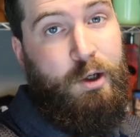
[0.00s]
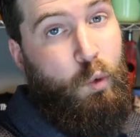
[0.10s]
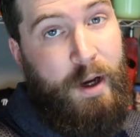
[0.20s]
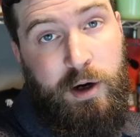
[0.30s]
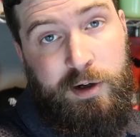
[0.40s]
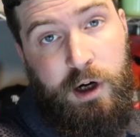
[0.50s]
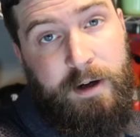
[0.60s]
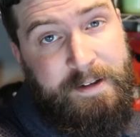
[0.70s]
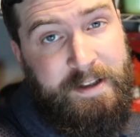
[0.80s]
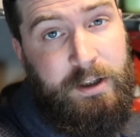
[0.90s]
We are
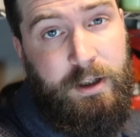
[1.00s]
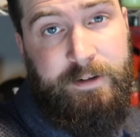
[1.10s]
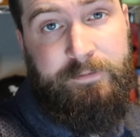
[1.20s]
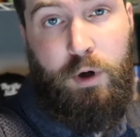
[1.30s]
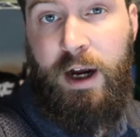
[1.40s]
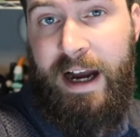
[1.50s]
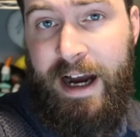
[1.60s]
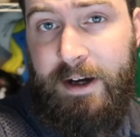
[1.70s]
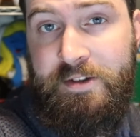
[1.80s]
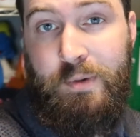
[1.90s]
currently looking for a
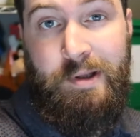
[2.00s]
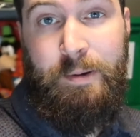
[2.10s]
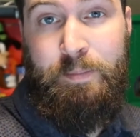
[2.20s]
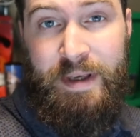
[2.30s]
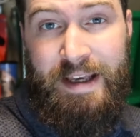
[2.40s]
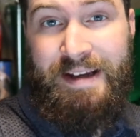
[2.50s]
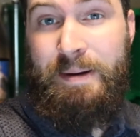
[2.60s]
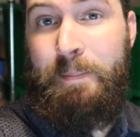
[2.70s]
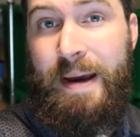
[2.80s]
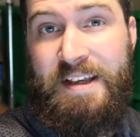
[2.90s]
house with a big
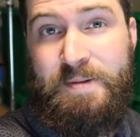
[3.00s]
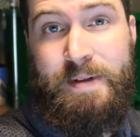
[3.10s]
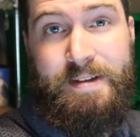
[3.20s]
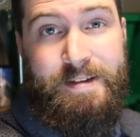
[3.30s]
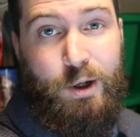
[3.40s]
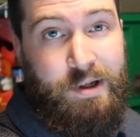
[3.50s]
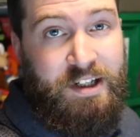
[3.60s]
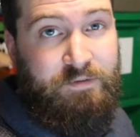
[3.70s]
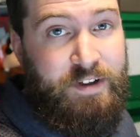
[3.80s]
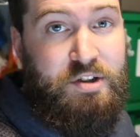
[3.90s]
basement so we
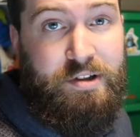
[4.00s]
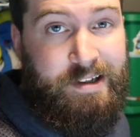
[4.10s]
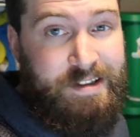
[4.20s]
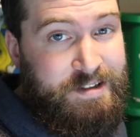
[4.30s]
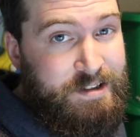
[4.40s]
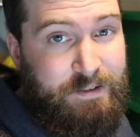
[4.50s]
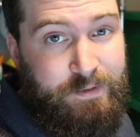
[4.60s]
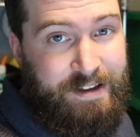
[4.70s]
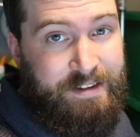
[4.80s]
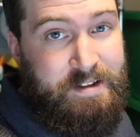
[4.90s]
can eventually get stuff
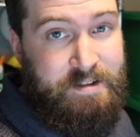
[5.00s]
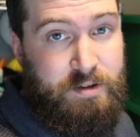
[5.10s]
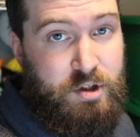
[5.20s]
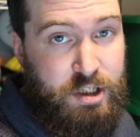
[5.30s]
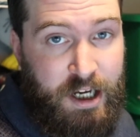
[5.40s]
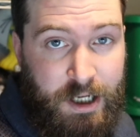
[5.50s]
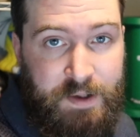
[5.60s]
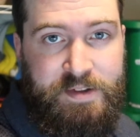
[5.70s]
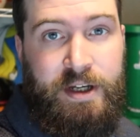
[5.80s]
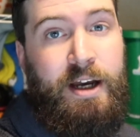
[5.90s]
like this on
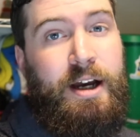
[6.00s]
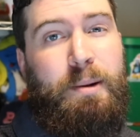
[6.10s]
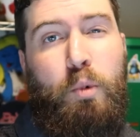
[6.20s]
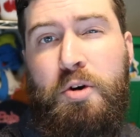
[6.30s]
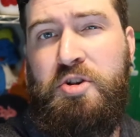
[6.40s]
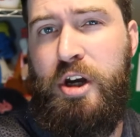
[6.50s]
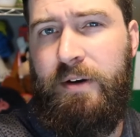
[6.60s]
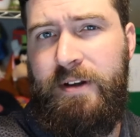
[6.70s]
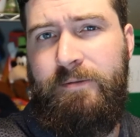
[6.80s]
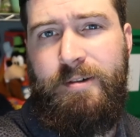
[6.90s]
shelves, more
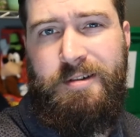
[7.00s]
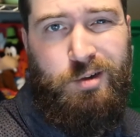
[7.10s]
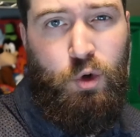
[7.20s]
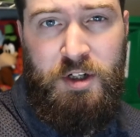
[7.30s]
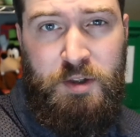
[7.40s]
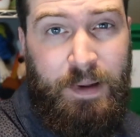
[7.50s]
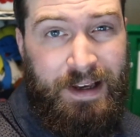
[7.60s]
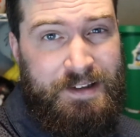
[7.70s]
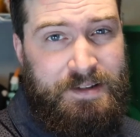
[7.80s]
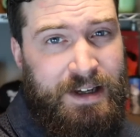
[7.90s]
shelving for storage
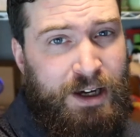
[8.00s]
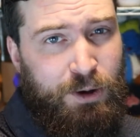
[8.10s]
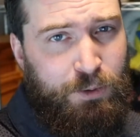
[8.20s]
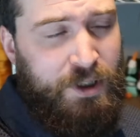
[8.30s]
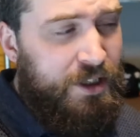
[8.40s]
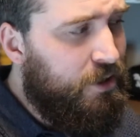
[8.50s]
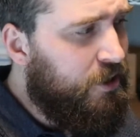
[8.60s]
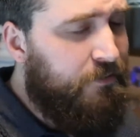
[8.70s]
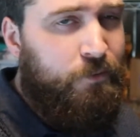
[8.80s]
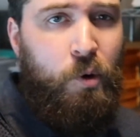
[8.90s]
space. We're really
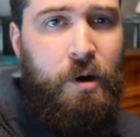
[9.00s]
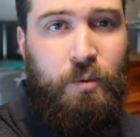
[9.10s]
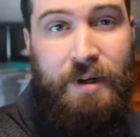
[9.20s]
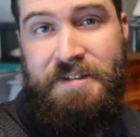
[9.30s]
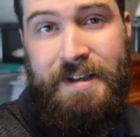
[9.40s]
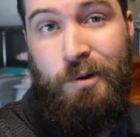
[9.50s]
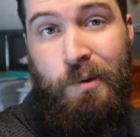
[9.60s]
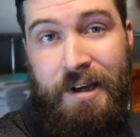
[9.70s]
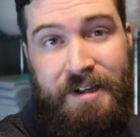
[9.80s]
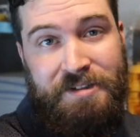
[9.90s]
looking forward, when I say
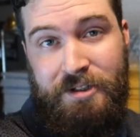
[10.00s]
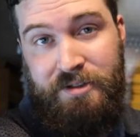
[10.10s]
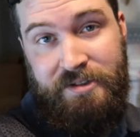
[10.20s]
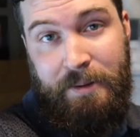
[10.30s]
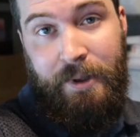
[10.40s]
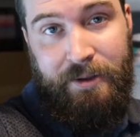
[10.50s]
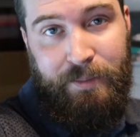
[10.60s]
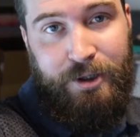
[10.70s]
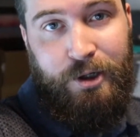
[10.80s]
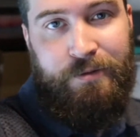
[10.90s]
we, I guess I should say my
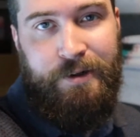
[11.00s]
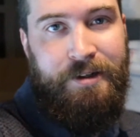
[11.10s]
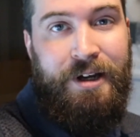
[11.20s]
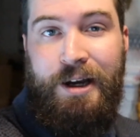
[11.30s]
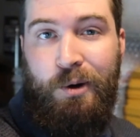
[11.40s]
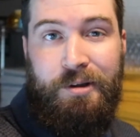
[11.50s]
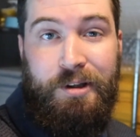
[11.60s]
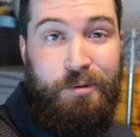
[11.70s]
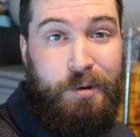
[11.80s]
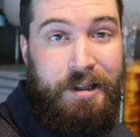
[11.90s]
girlfriend, we're
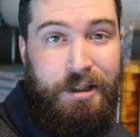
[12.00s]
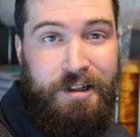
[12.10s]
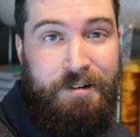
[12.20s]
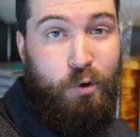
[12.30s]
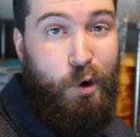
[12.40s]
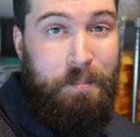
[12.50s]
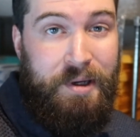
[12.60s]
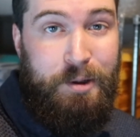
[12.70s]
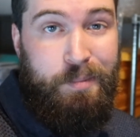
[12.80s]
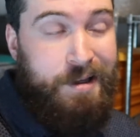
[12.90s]
really looking for a
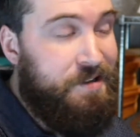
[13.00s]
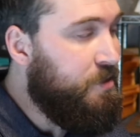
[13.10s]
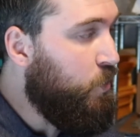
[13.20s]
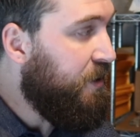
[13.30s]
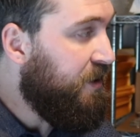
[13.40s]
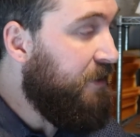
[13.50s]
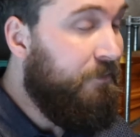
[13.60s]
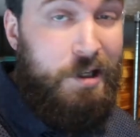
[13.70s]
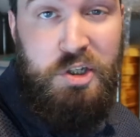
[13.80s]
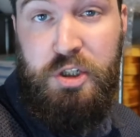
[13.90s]
bigger place so we can
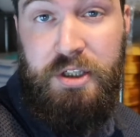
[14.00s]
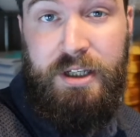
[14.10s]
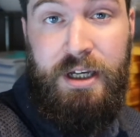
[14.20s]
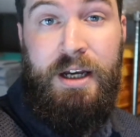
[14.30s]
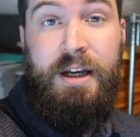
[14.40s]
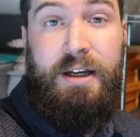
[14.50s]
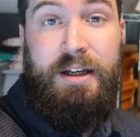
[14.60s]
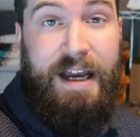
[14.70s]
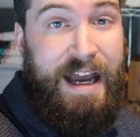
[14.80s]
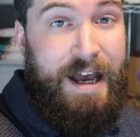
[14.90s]
eventually
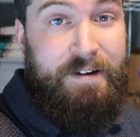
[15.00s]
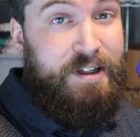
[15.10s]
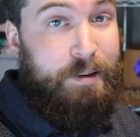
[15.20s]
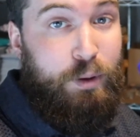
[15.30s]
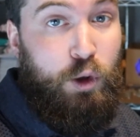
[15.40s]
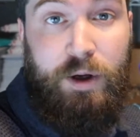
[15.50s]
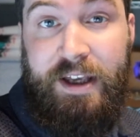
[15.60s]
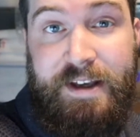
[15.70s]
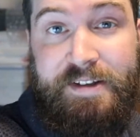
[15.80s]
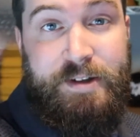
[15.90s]
have an
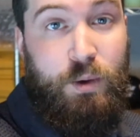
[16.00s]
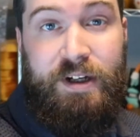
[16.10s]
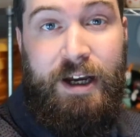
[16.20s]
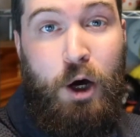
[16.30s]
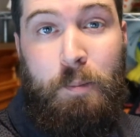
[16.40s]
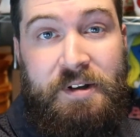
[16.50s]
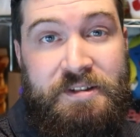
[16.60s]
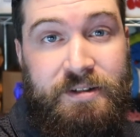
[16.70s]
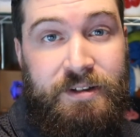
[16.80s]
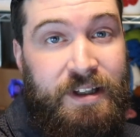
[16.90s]
employee, someone to help
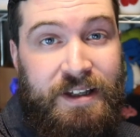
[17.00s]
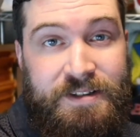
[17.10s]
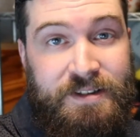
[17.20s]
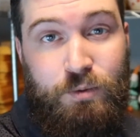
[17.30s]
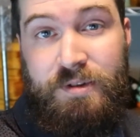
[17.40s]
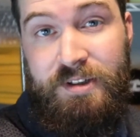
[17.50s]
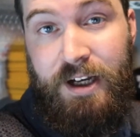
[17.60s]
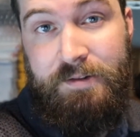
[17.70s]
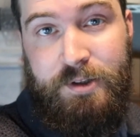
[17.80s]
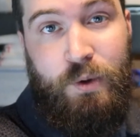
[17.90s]
us list
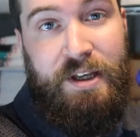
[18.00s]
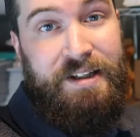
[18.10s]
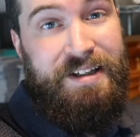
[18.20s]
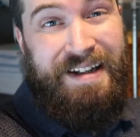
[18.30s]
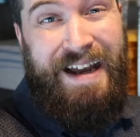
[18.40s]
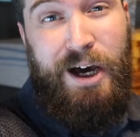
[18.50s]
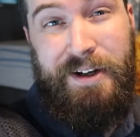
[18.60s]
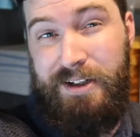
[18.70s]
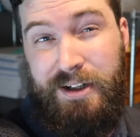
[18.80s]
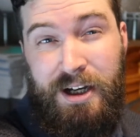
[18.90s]
stuff so we can get out
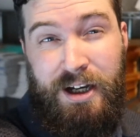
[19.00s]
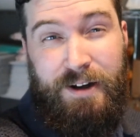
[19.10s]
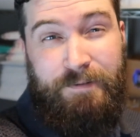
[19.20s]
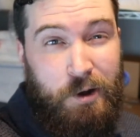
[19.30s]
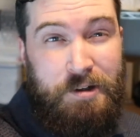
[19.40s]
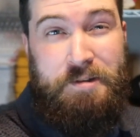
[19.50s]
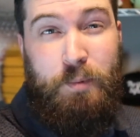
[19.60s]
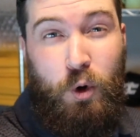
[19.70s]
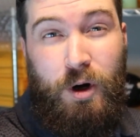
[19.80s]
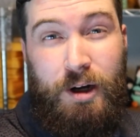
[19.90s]
and focus
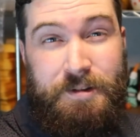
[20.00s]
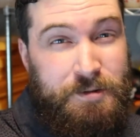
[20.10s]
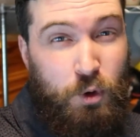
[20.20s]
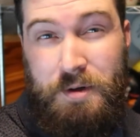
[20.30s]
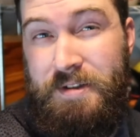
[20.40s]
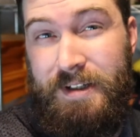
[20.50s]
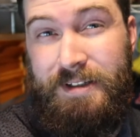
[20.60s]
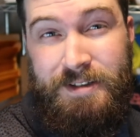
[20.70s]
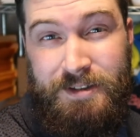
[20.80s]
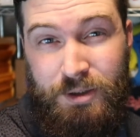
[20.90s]
more on sourcing
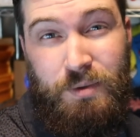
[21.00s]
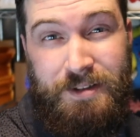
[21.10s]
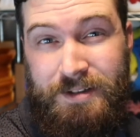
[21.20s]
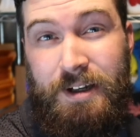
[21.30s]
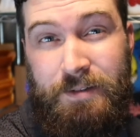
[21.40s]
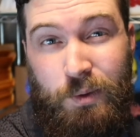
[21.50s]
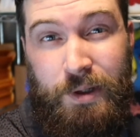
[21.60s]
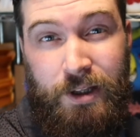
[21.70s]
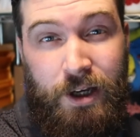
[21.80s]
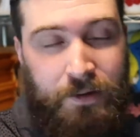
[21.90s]
and doing stuff that we
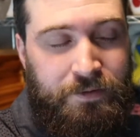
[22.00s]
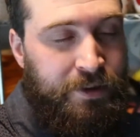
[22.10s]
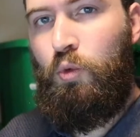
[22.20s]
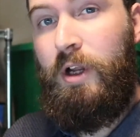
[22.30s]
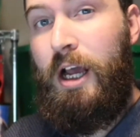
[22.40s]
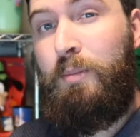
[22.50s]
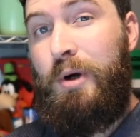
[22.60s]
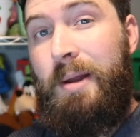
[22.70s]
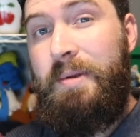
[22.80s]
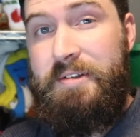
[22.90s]
love. What I'll
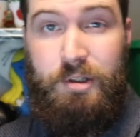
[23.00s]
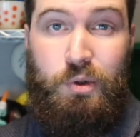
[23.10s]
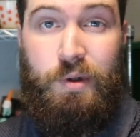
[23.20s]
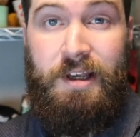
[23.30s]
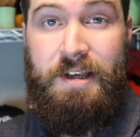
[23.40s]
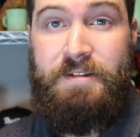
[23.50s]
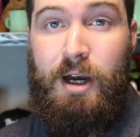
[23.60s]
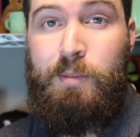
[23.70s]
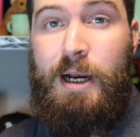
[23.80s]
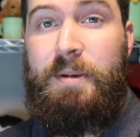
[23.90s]
probably do is
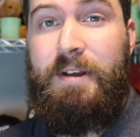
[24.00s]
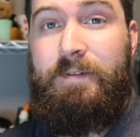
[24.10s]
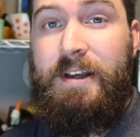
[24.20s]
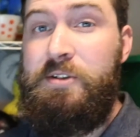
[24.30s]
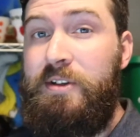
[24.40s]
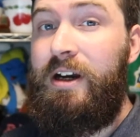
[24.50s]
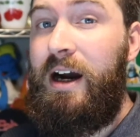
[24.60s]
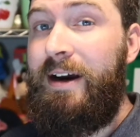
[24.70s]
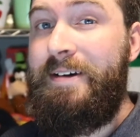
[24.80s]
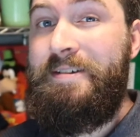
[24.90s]
I'll probably eventually
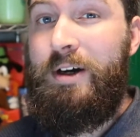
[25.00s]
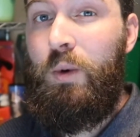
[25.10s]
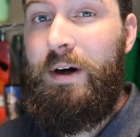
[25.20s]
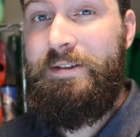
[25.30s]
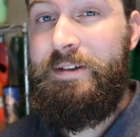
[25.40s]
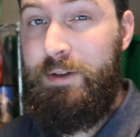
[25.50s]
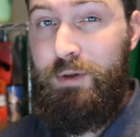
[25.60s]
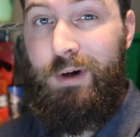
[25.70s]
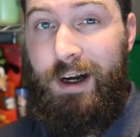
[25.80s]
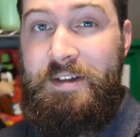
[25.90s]
hire someone to do
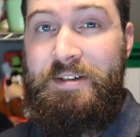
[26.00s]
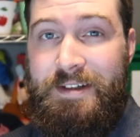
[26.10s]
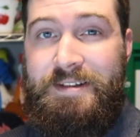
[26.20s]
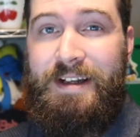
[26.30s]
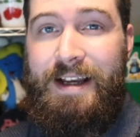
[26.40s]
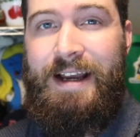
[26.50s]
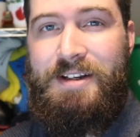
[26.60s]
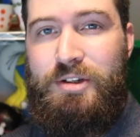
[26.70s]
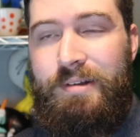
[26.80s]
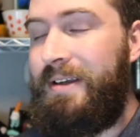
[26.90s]
cross-listing
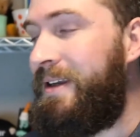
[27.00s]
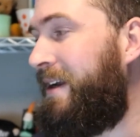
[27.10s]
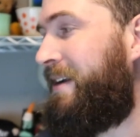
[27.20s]
actually.